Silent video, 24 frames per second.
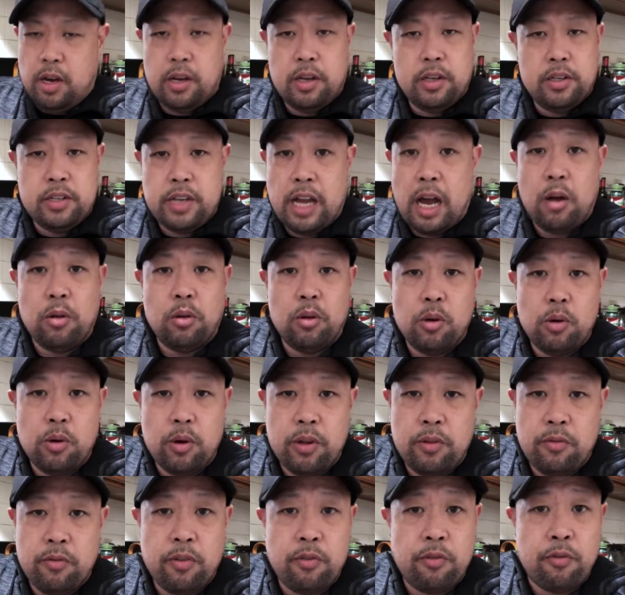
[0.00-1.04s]
download
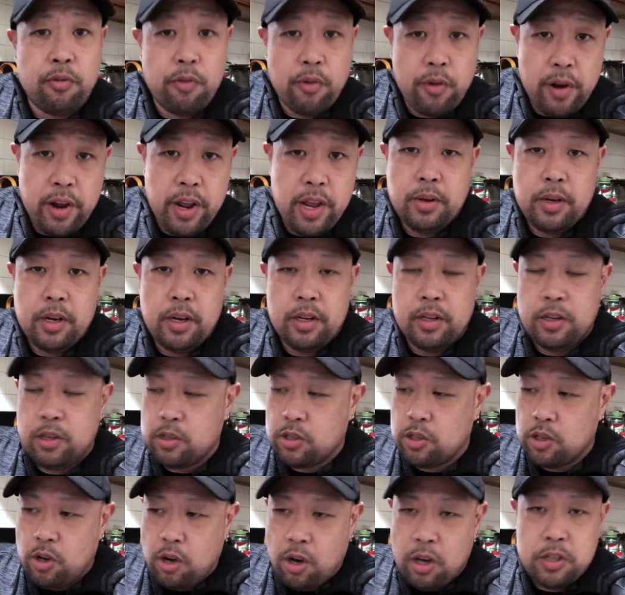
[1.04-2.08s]
it for free. It
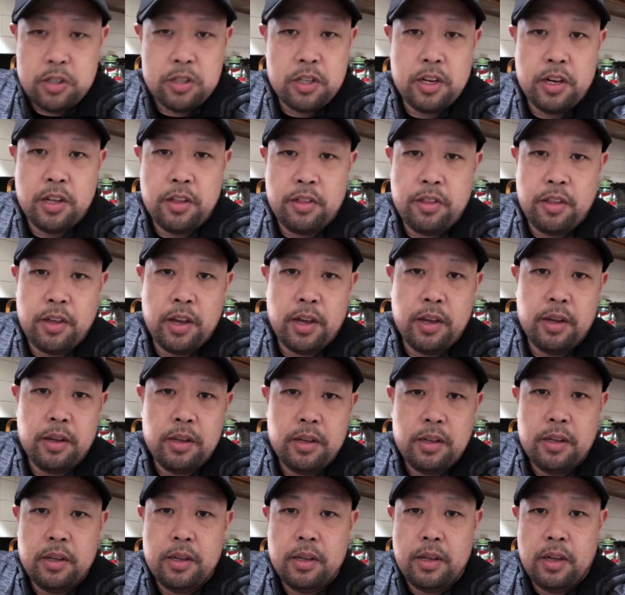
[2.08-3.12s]
doesn't cost anything,
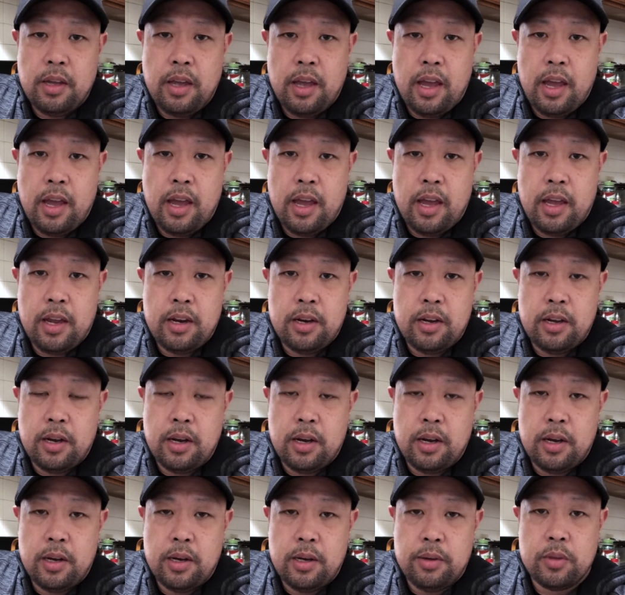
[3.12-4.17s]
and
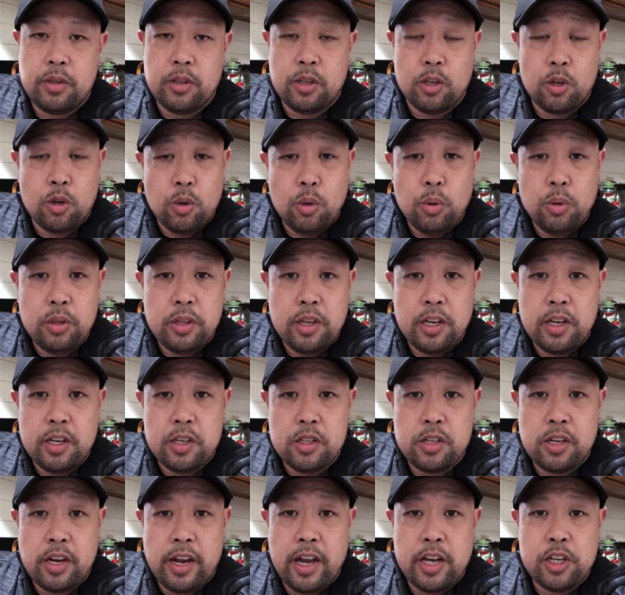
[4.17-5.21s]
the cool thing is
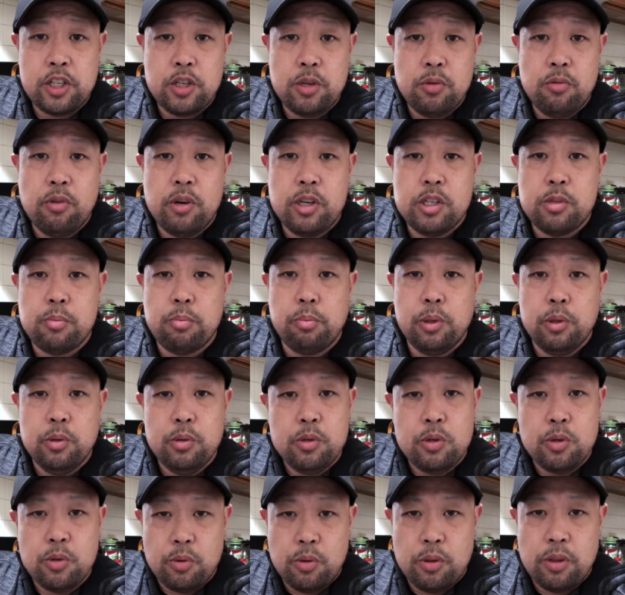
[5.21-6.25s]
it actually runs
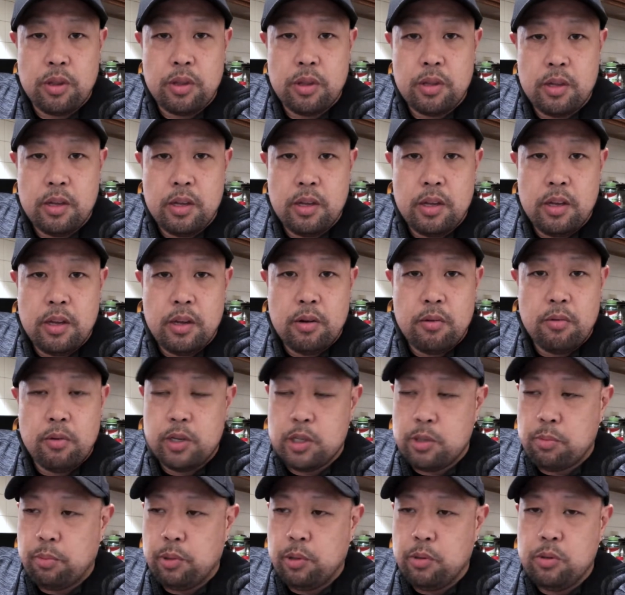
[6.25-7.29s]
Bluetooth.
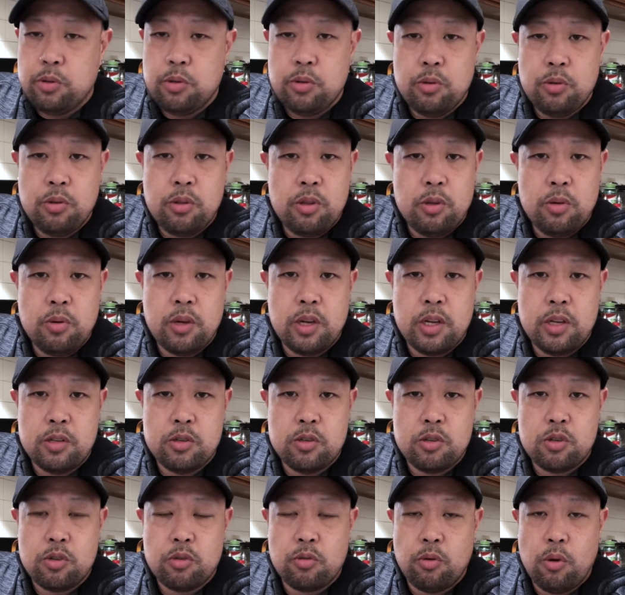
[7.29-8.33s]
You can
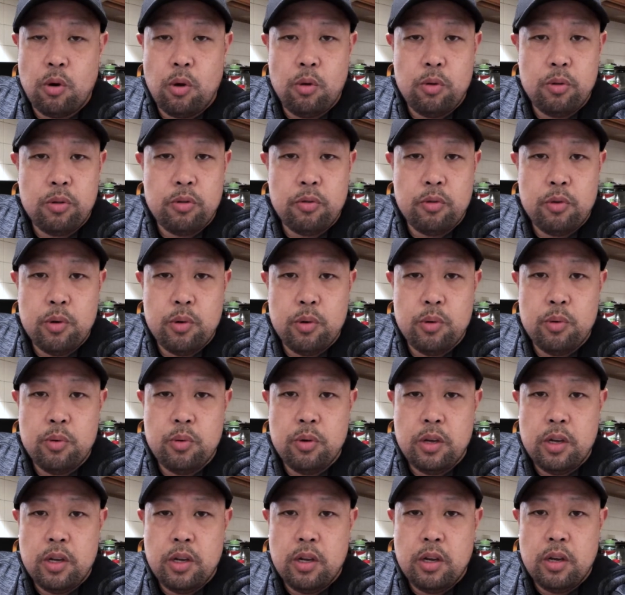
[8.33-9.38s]
scroll through
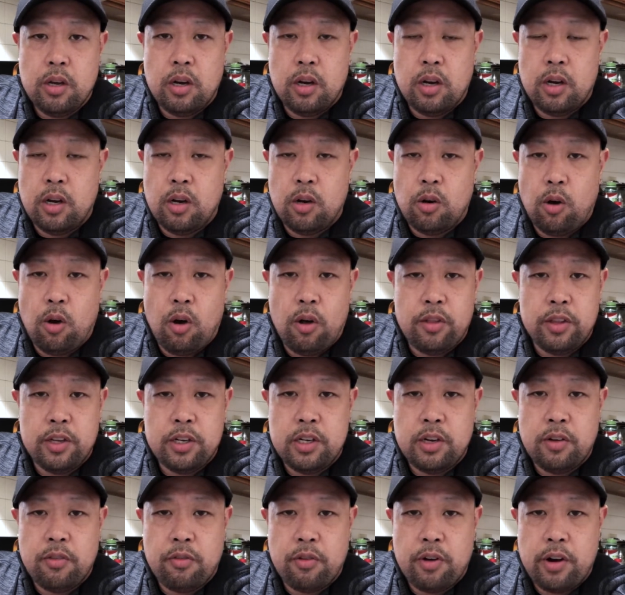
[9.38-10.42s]
all the
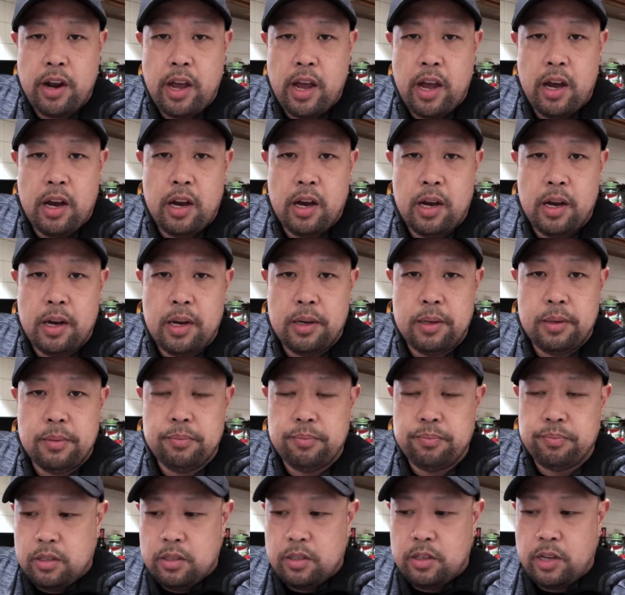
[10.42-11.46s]
different
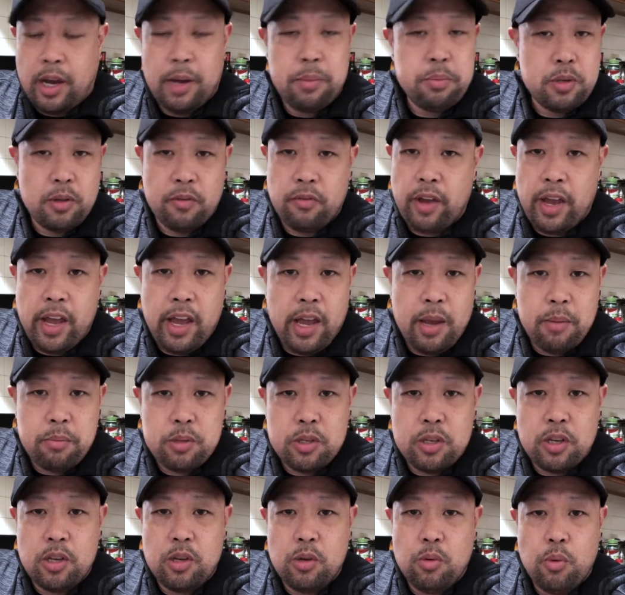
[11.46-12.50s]
types of amps
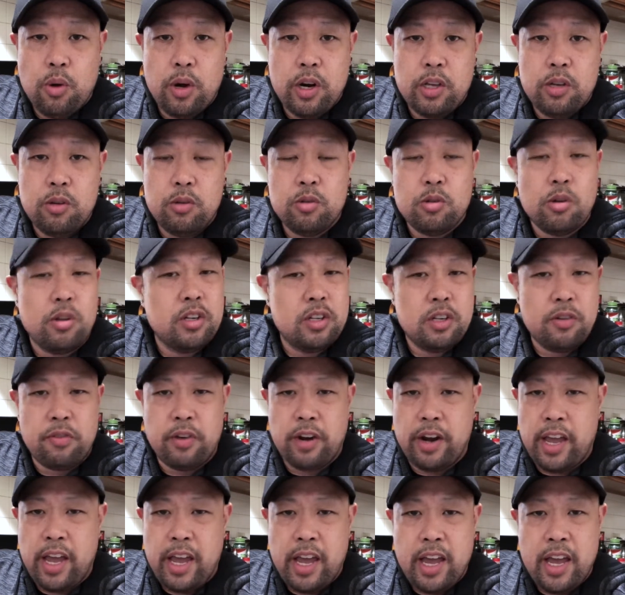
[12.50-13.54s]
that you want to use, all the
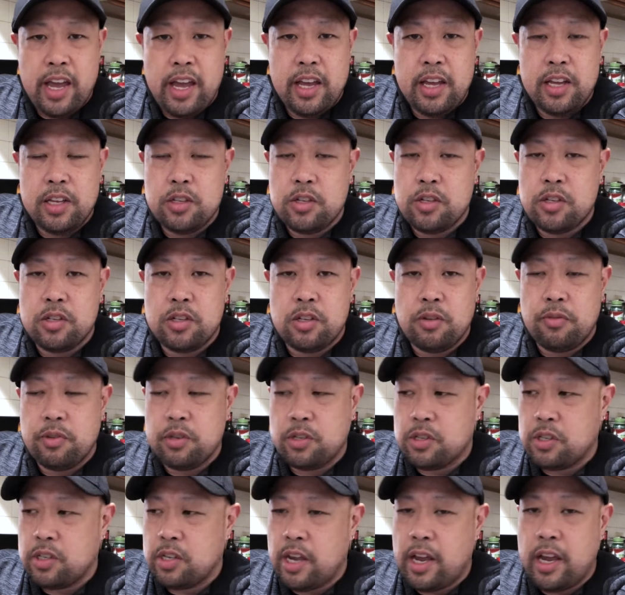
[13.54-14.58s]
different heads, different
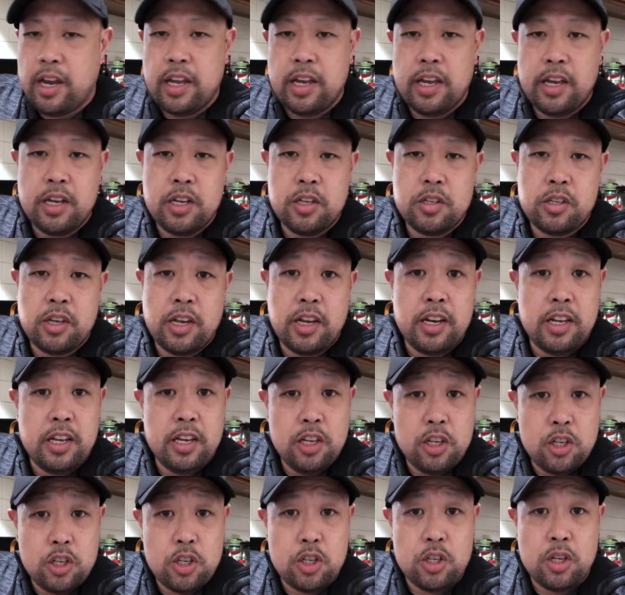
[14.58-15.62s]
settings, and
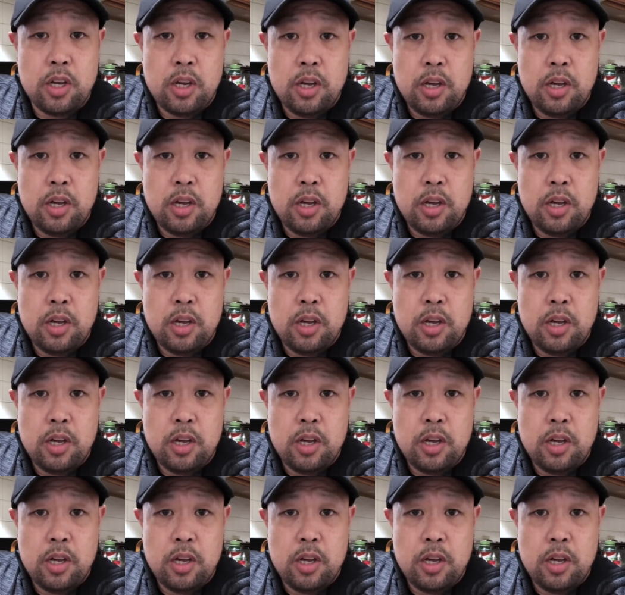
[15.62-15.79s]
each